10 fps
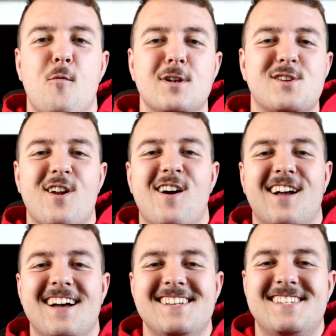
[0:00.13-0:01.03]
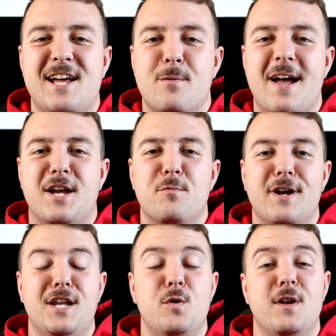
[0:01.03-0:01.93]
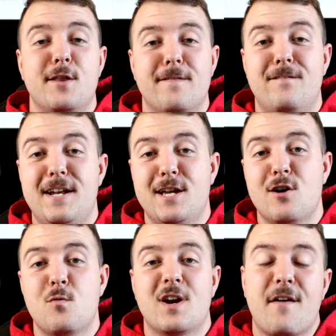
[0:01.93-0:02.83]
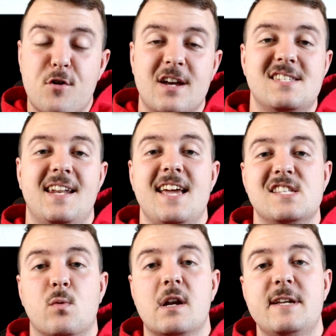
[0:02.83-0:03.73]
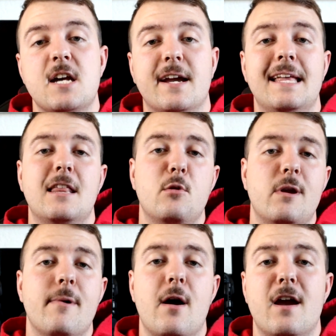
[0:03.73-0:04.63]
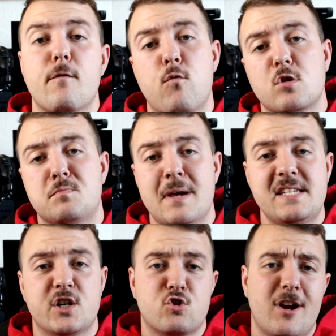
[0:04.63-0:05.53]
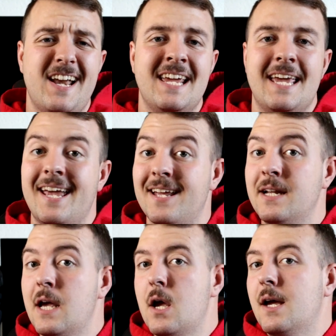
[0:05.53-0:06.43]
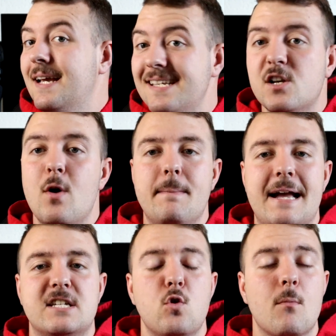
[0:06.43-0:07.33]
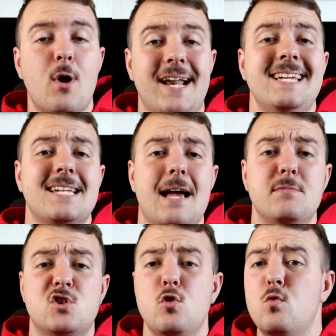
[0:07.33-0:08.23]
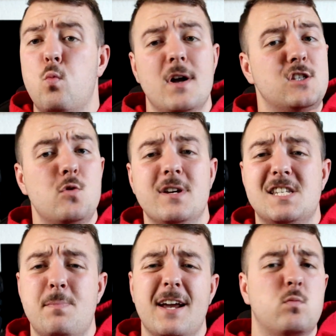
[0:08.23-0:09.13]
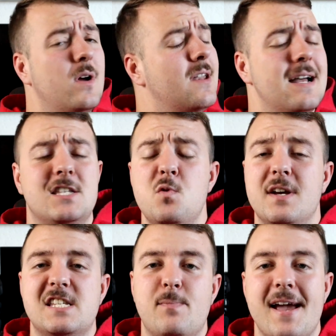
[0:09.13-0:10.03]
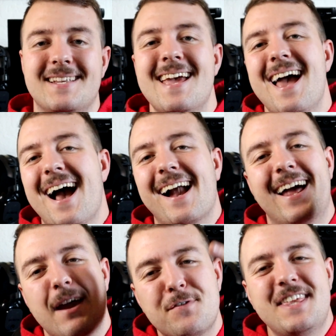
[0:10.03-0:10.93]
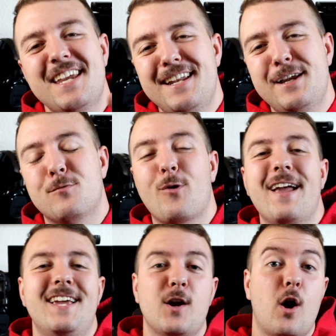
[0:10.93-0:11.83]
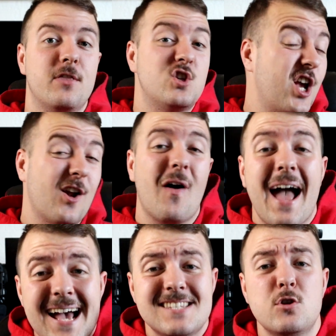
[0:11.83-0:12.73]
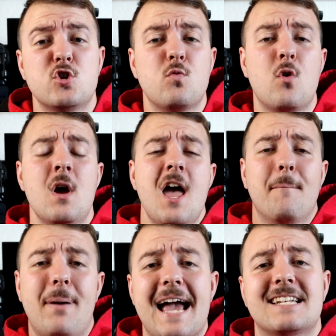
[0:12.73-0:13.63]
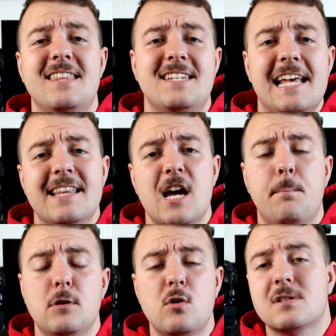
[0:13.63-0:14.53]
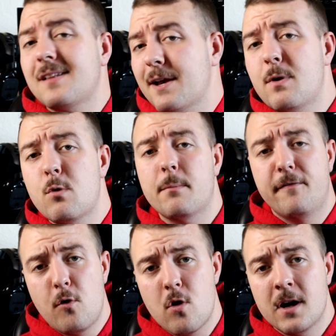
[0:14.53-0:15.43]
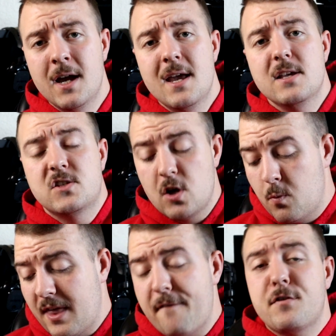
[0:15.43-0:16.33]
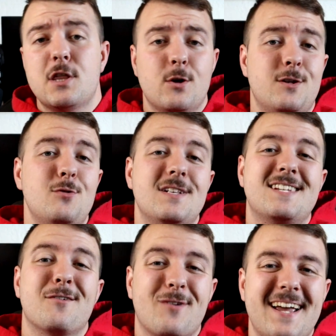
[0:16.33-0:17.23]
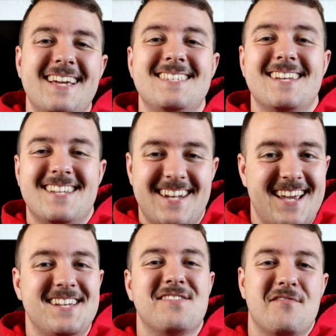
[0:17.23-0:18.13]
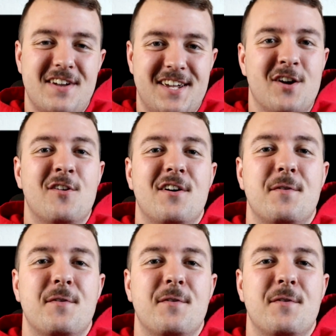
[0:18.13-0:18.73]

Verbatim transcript: What's going on, guys? Tanner back here bringing you another video. What I got for you guys today is we're going to be talking a little bit about Air Force basic training and is it going back to normal anytime soon, what to expect, what not to expect. I got everything you need right here on the channel as usual, back to the daily uploads like we were before. So without further ado, let's get right into today's video.